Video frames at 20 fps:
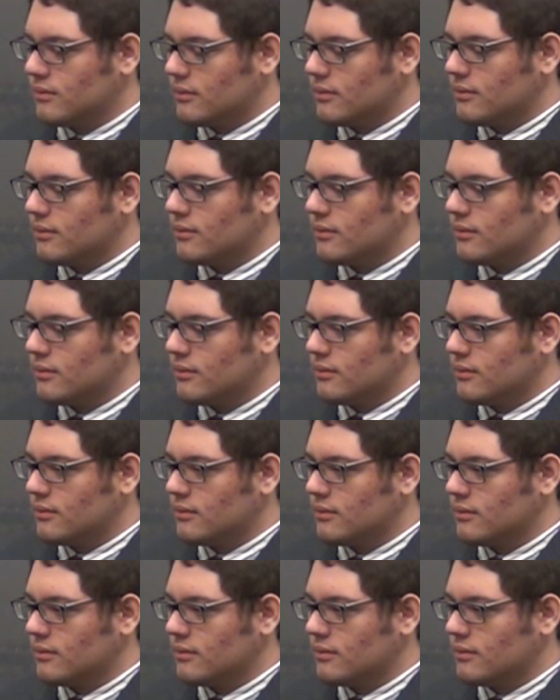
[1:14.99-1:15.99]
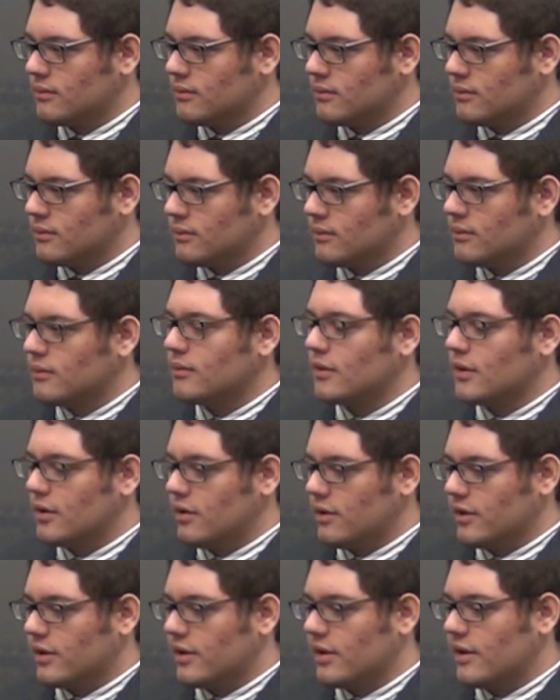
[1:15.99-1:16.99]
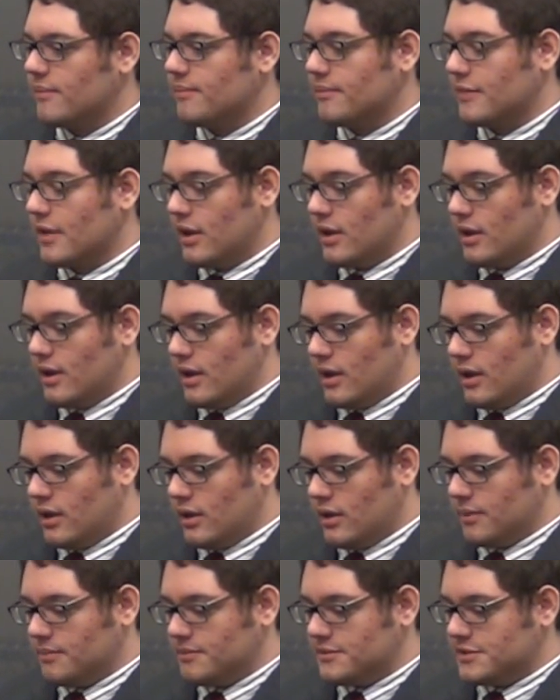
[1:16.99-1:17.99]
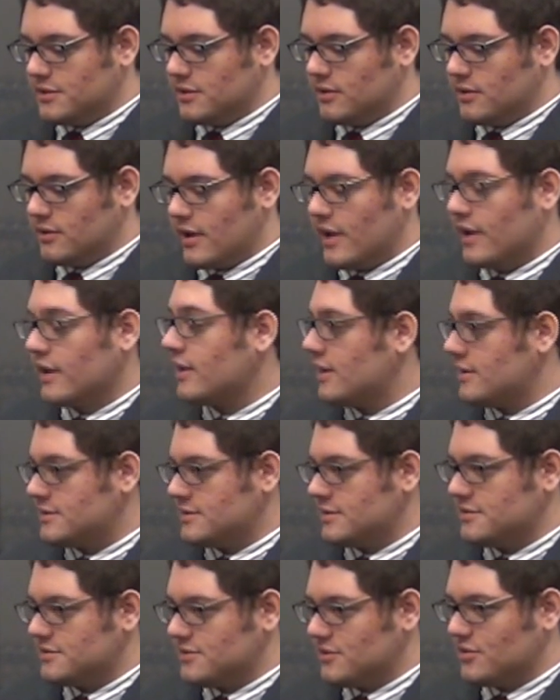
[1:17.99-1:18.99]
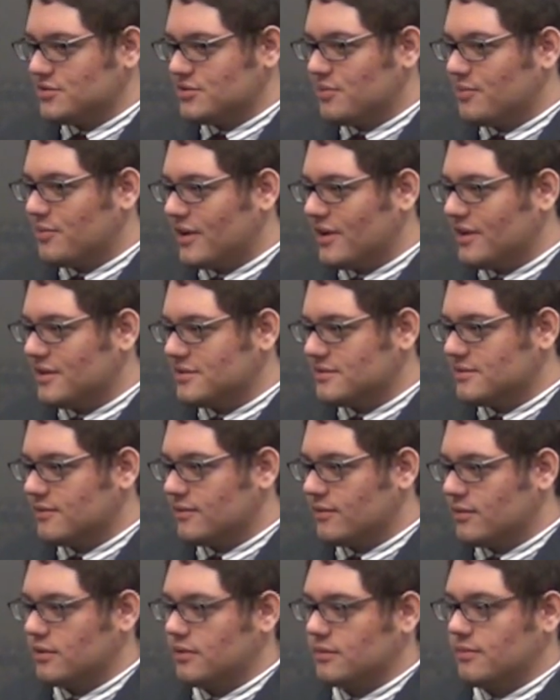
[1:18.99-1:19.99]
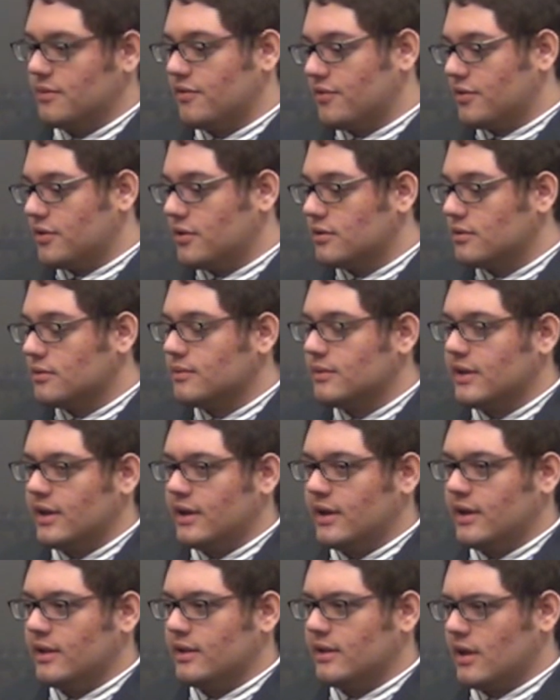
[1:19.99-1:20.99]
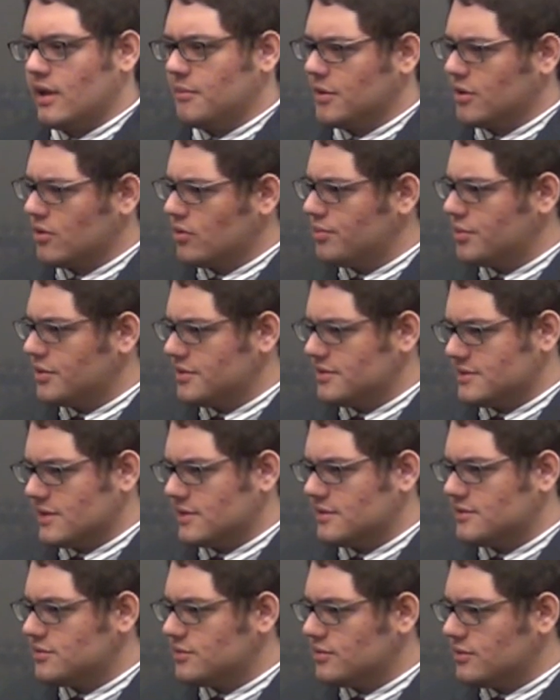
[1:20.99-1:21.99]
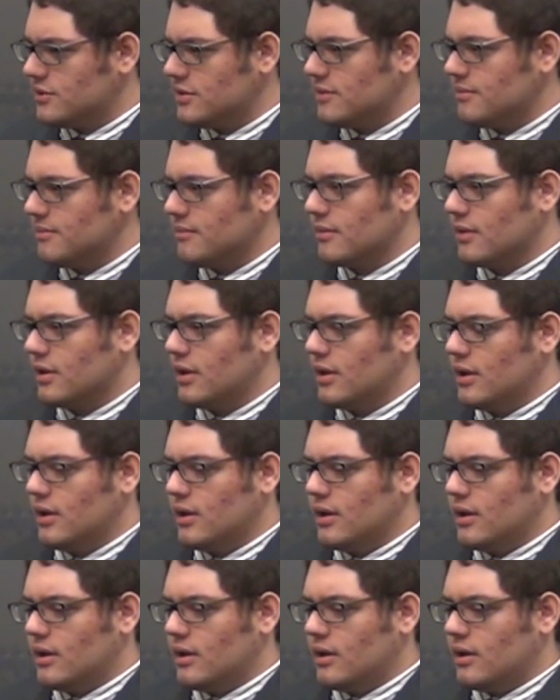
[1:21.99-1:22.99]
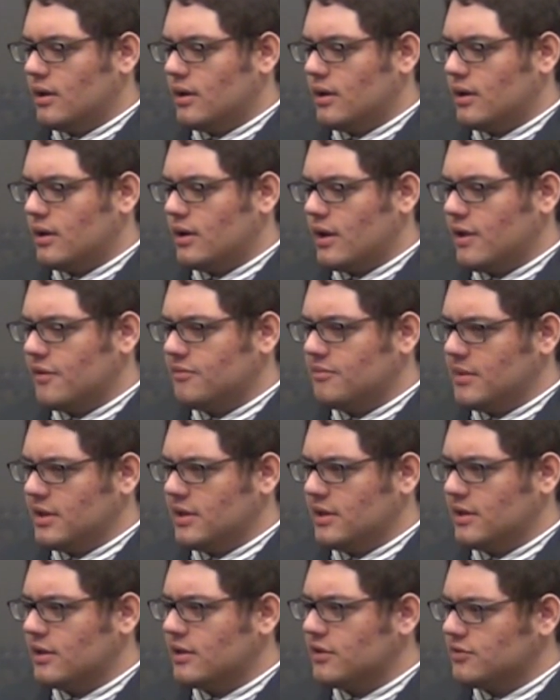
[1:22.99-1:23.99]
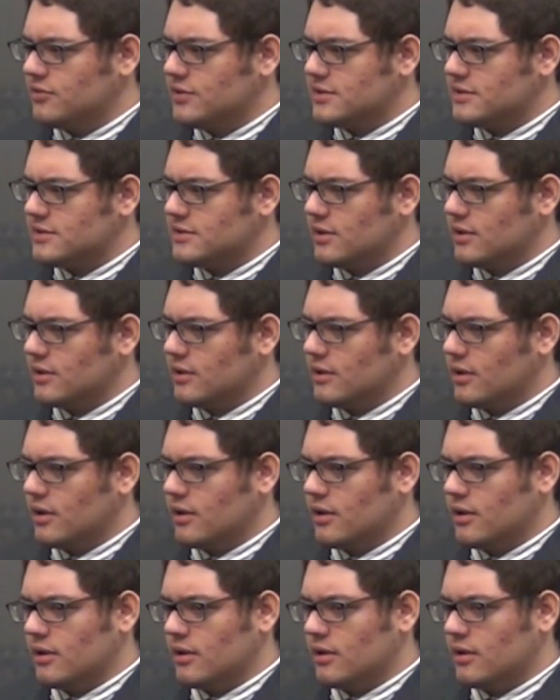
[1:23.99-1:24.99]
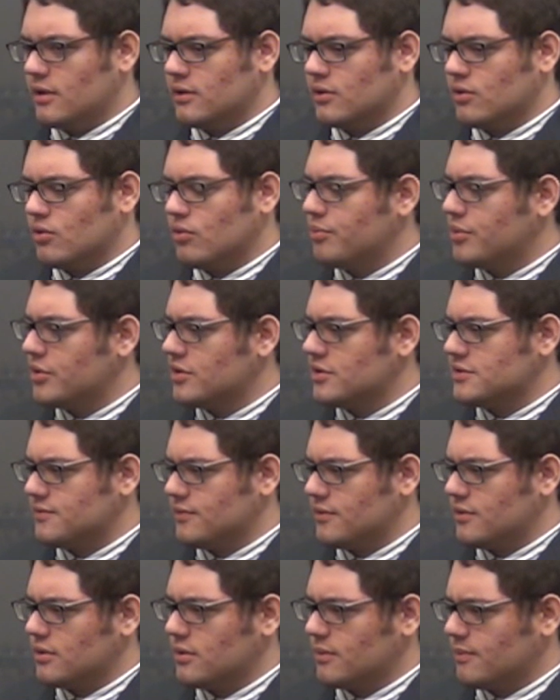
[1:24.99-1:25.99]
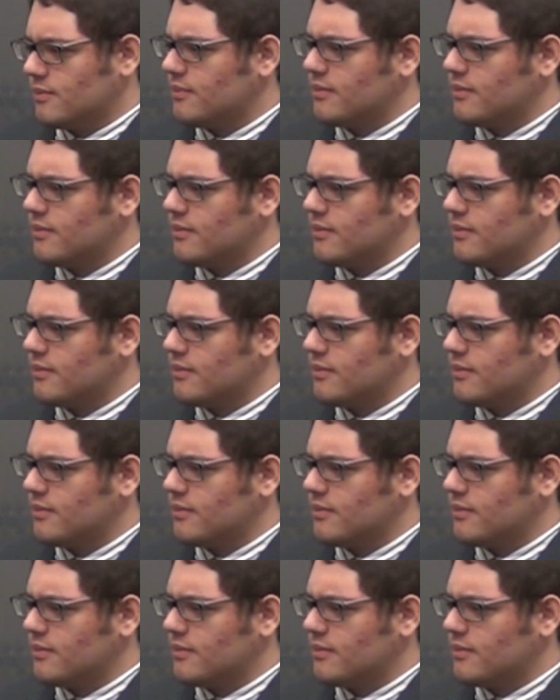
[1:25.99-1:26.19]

telling us something about yourself. Okay. Um, so I guess it's no surprise for, for you that I'm a computer science student. Uh, I've been interested in computers for